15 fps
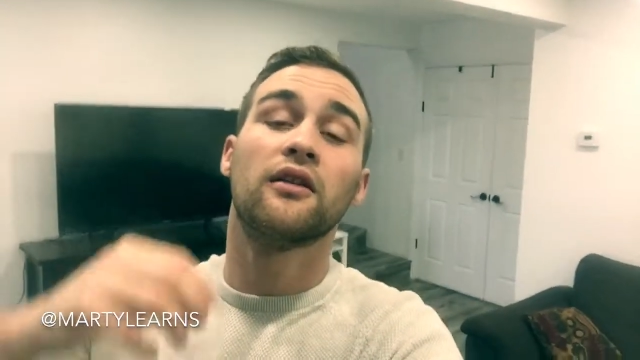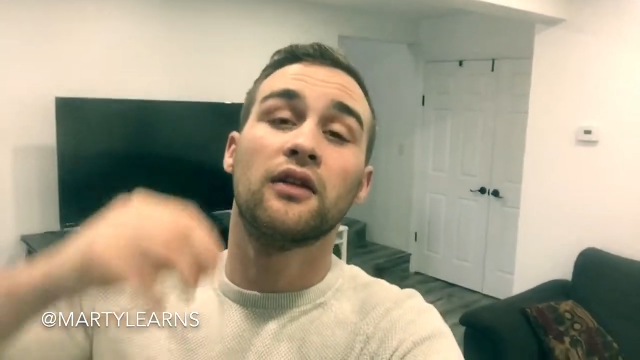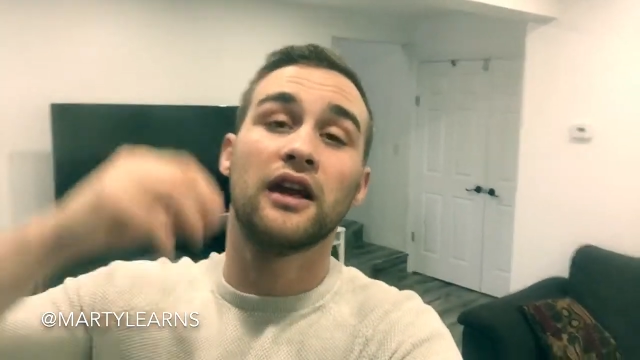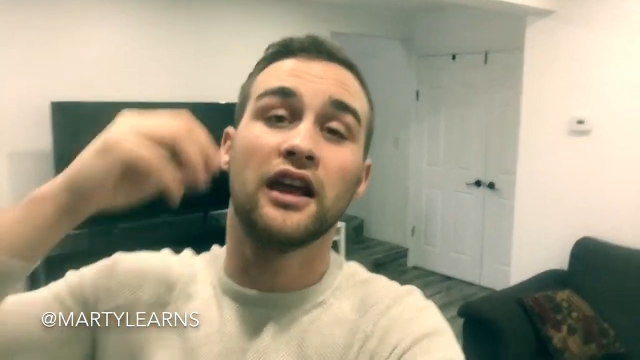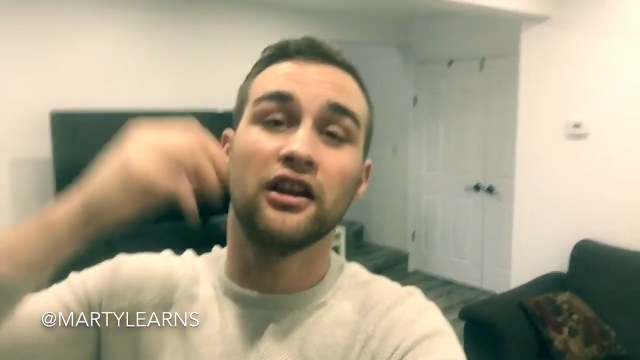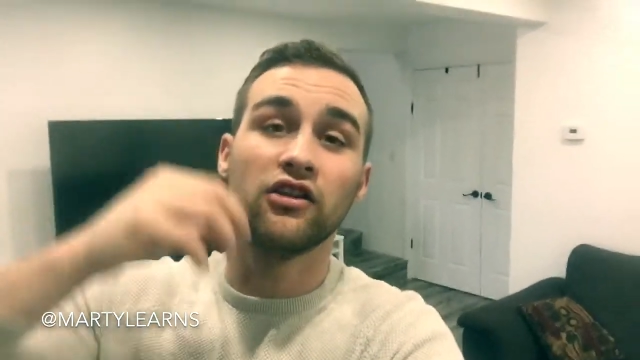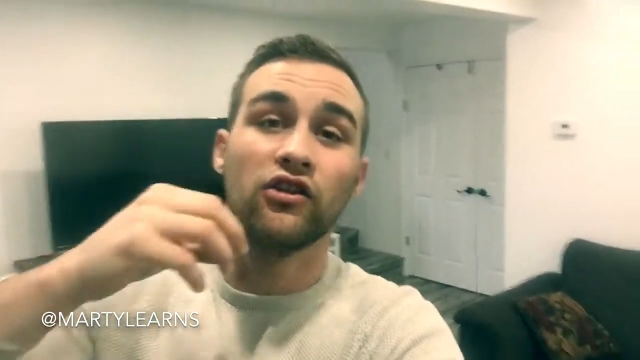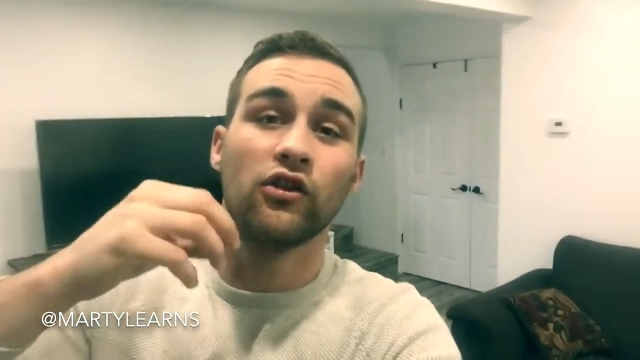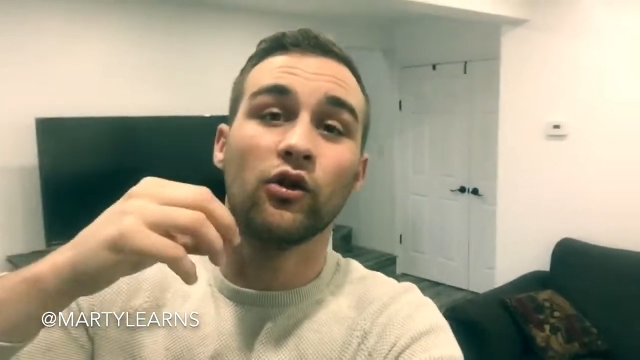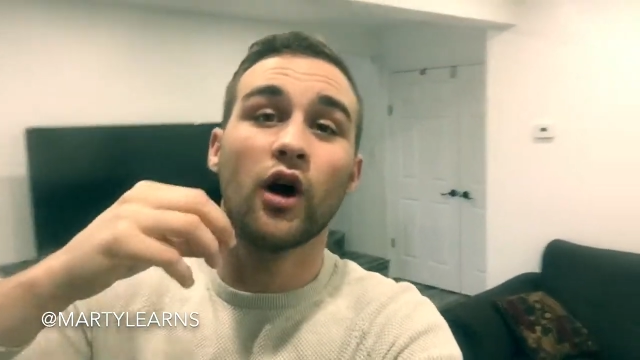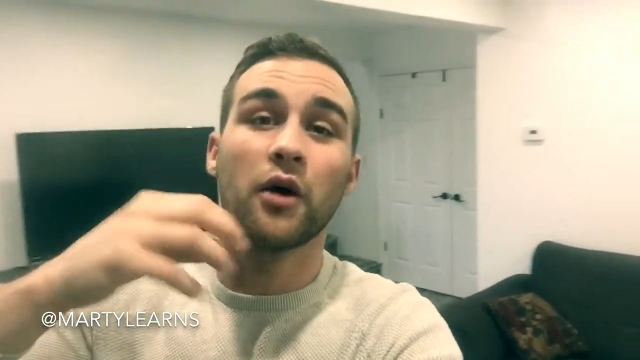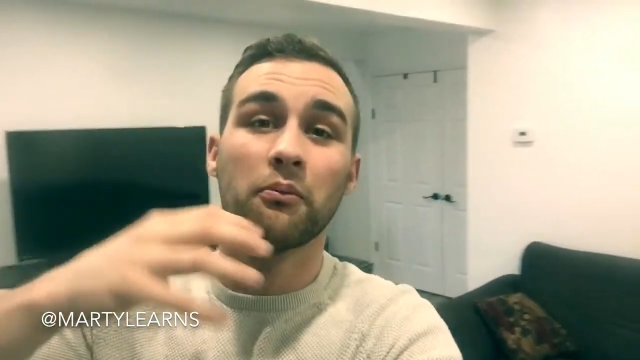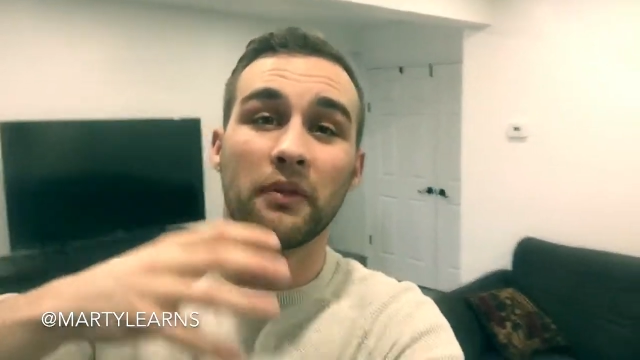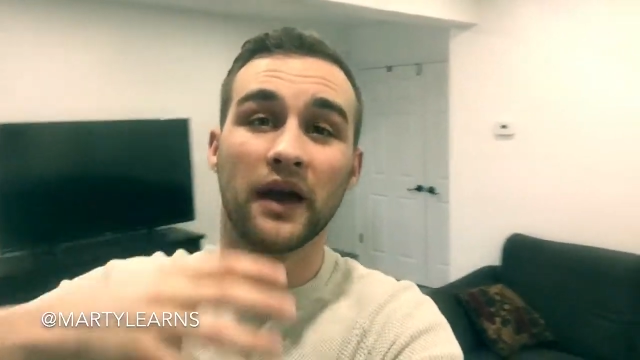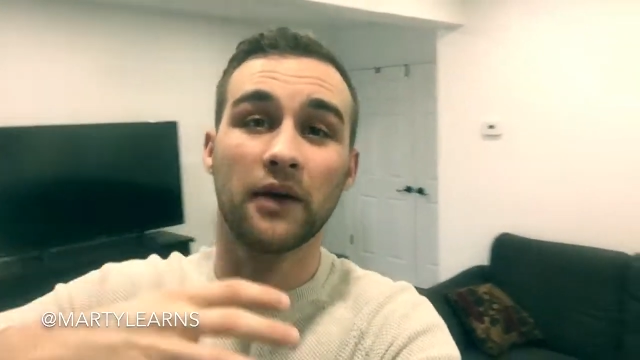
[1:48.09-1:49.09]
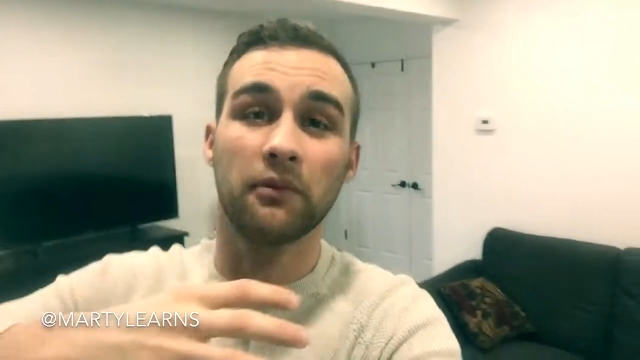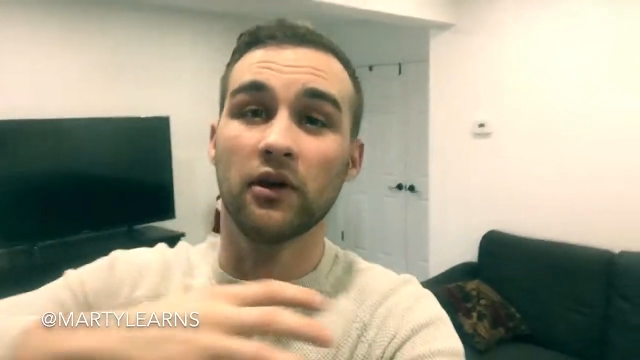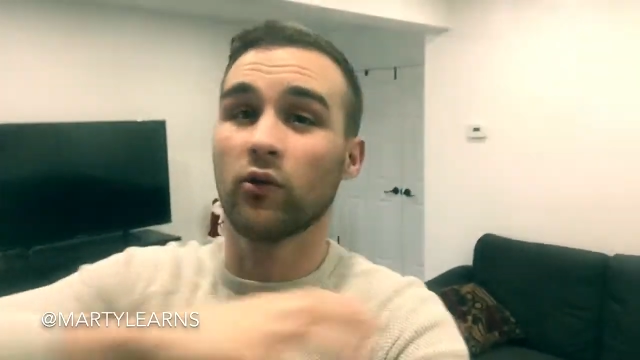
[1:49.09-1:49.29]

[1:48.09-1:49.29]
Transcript: into a baby.